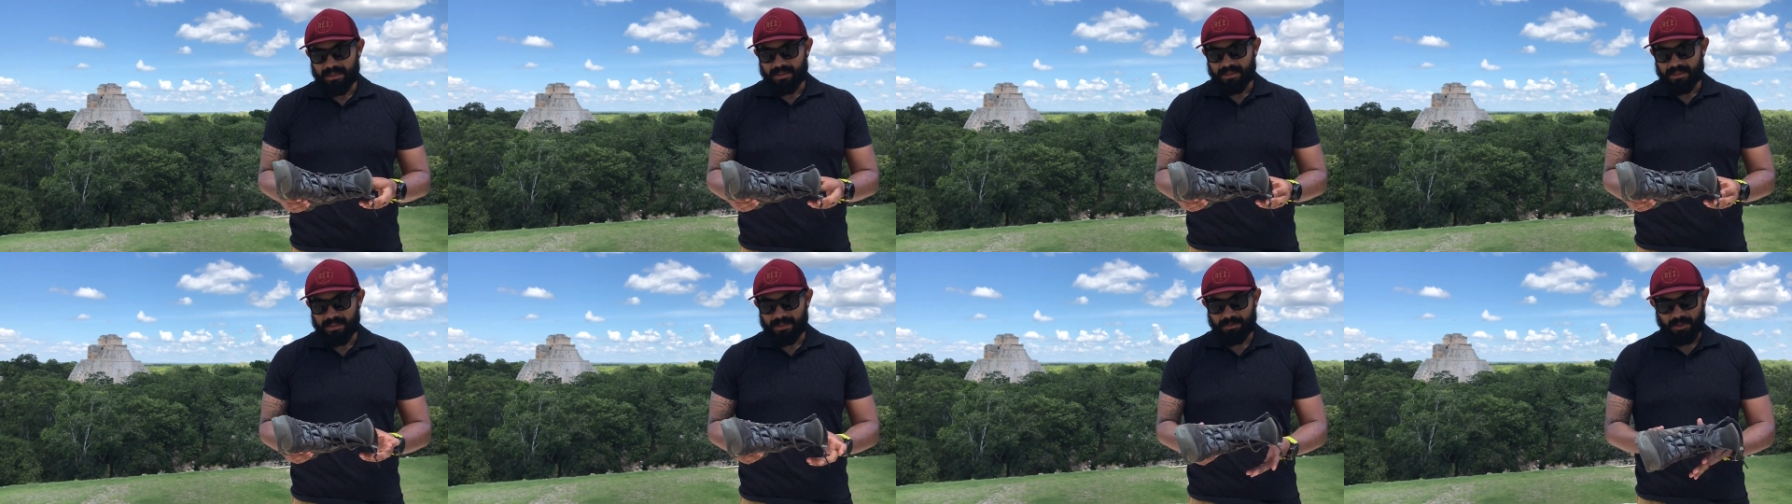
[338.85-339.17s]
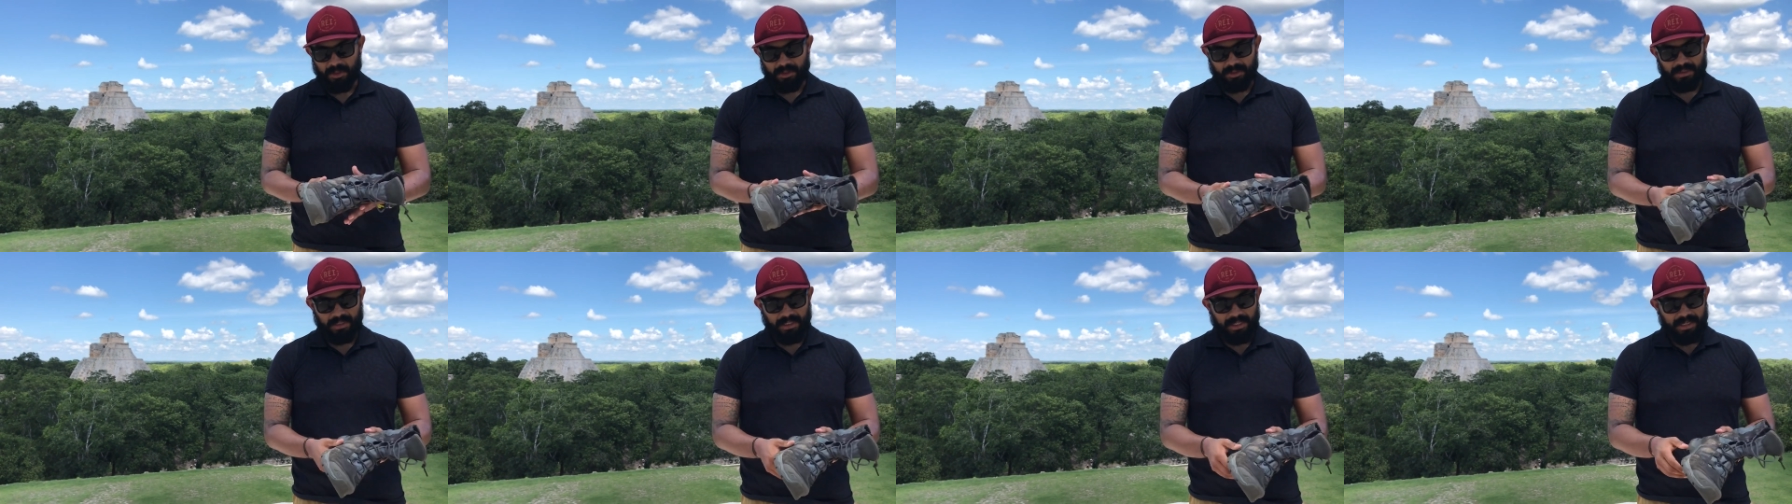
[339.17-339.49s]

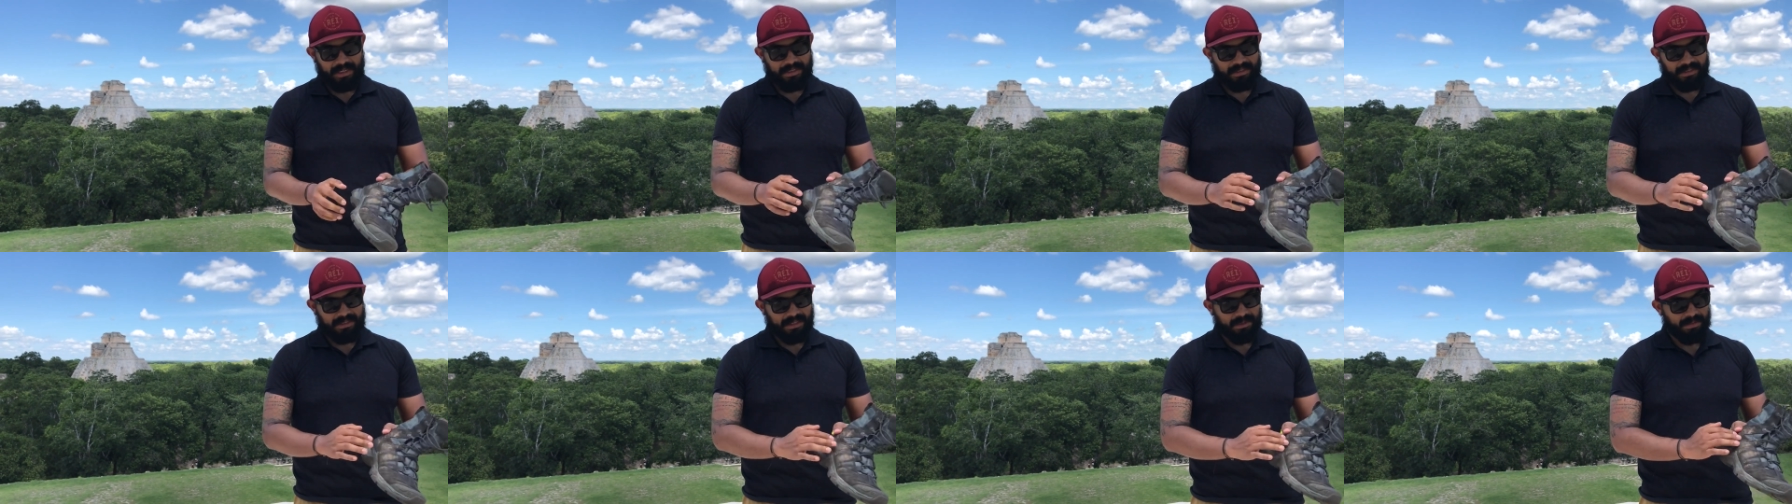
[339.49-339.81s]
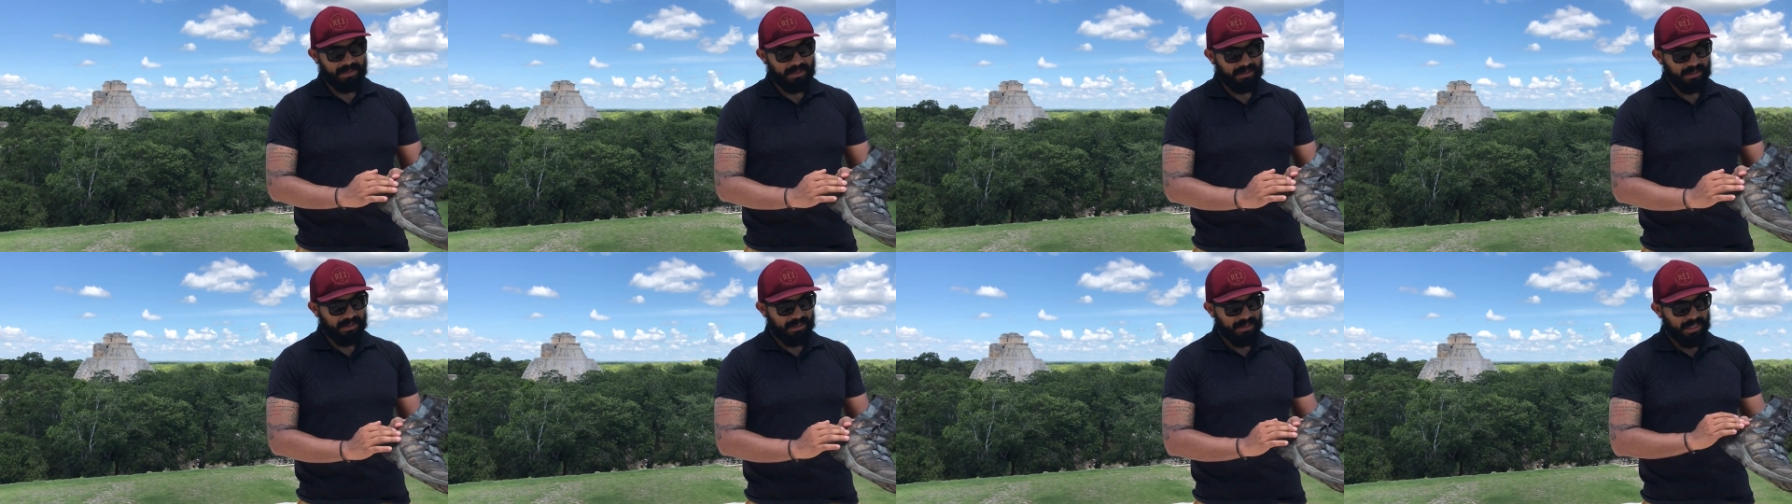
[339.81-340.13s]
Especially like I said,
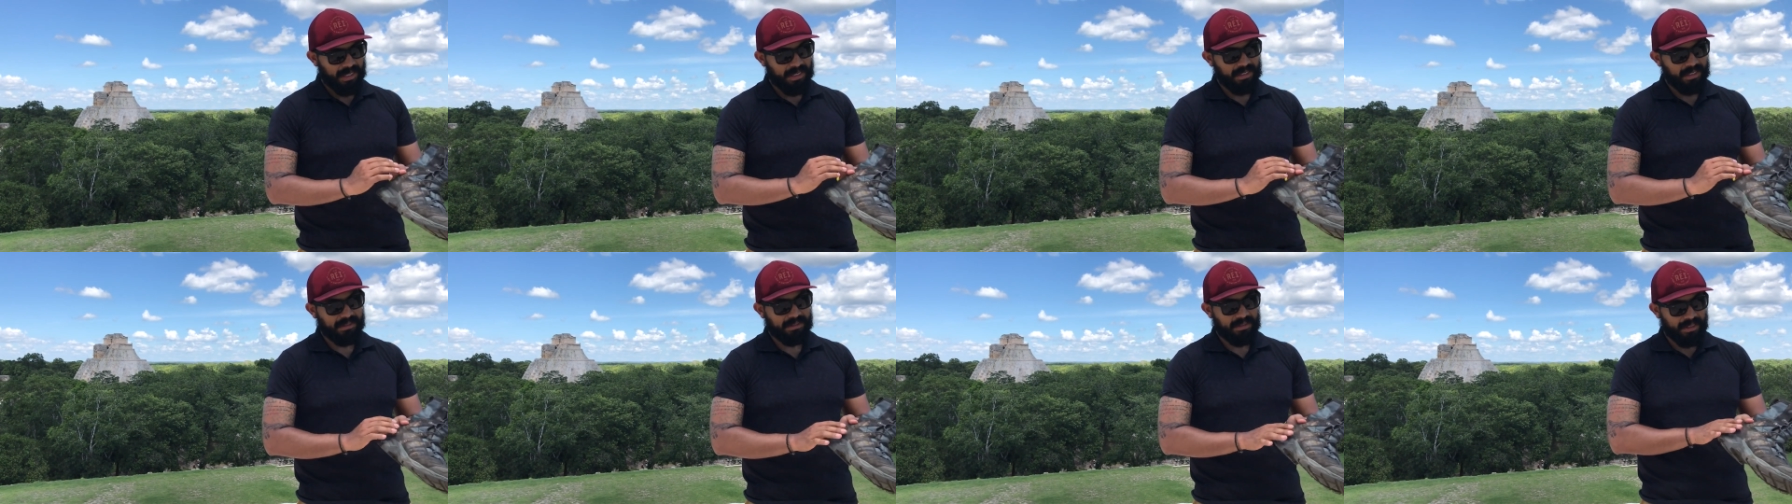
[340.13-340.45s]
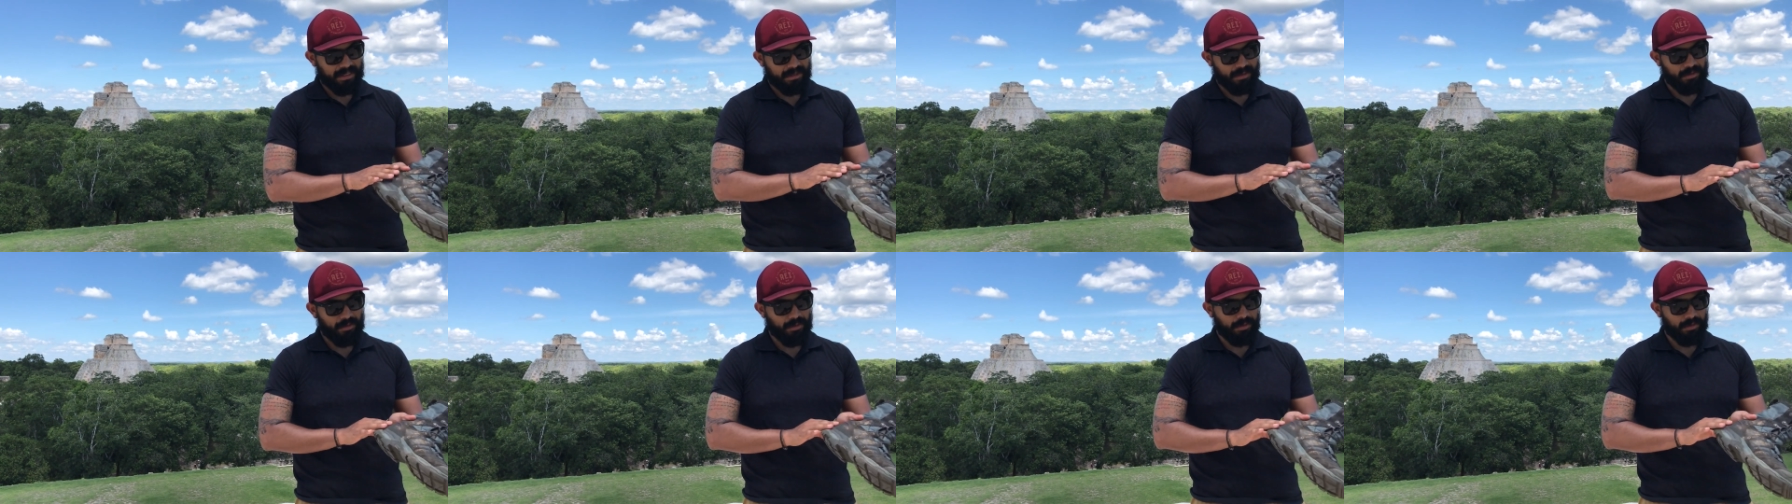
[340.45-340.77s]
because it has
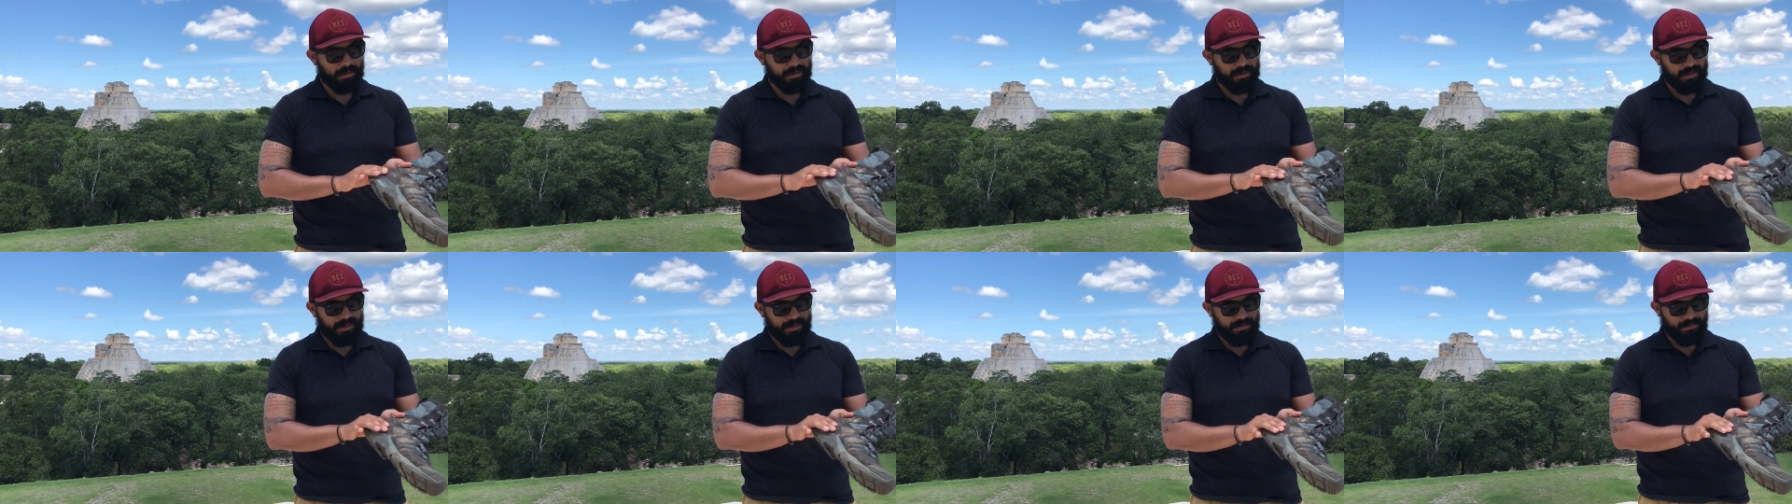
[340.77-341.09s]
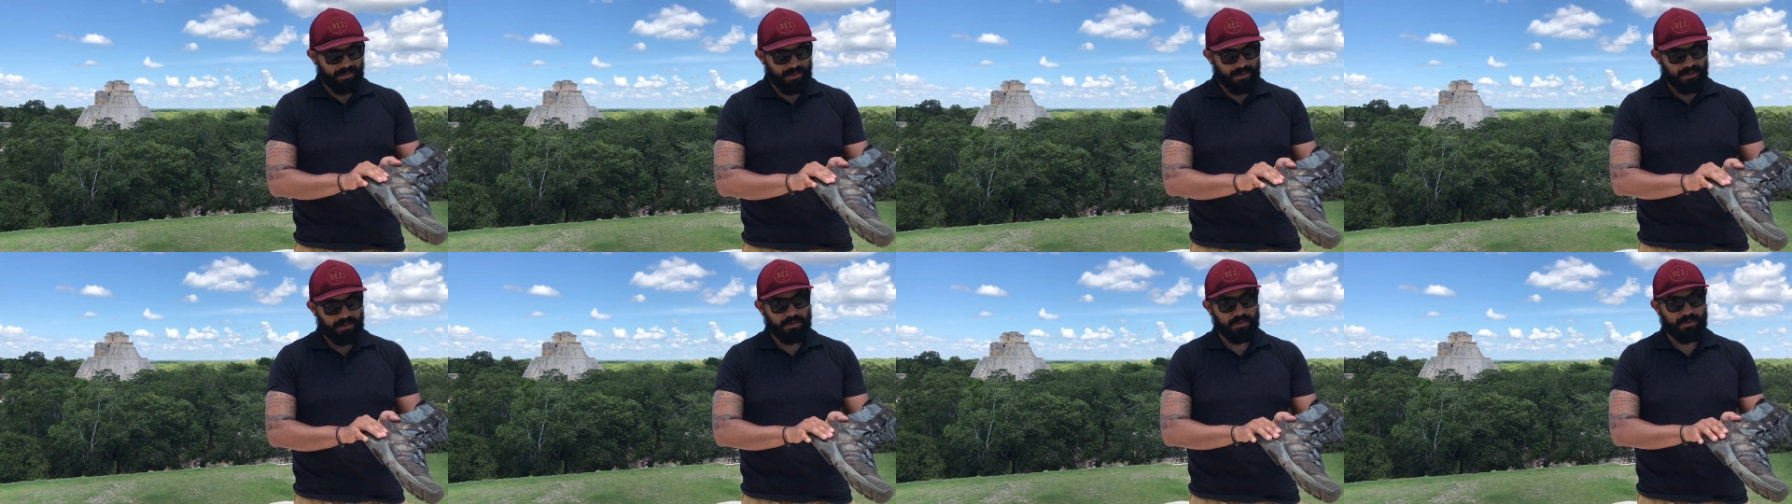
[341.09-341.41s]
like all these
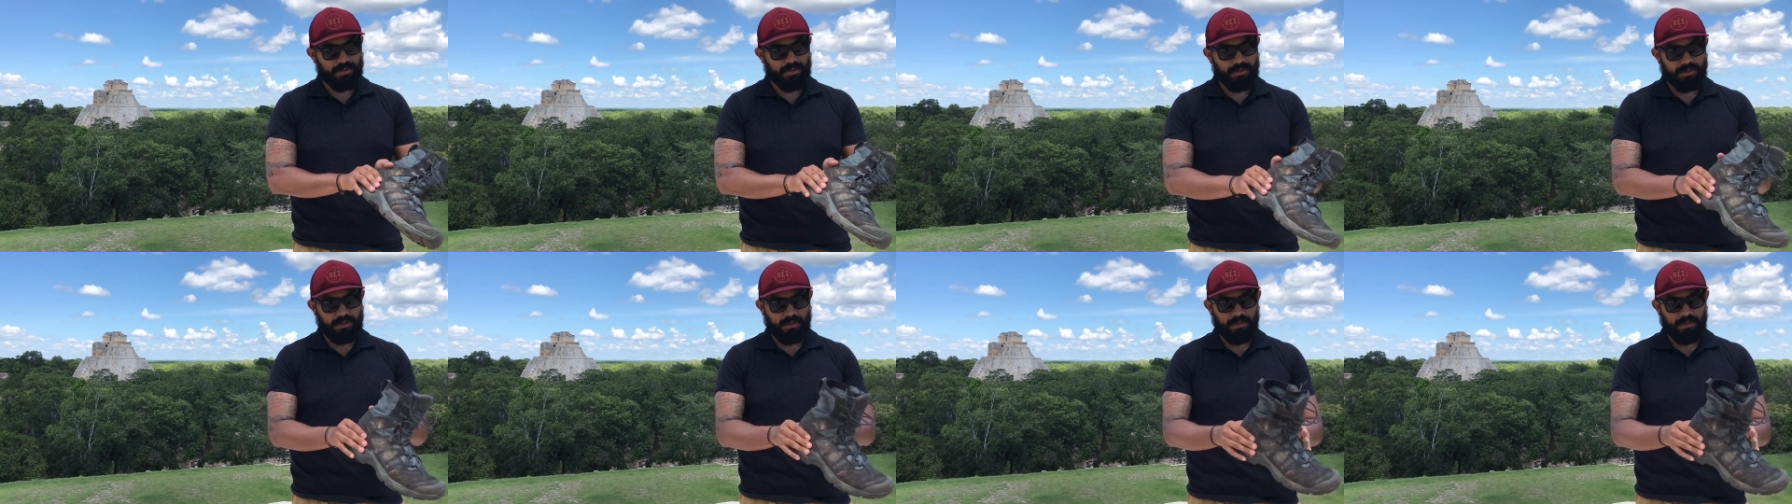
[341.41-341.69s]
features,